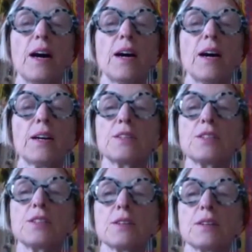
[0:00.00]

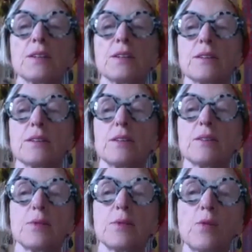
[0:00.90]
and
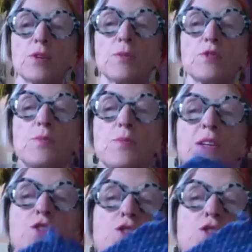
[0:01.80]
we want them to be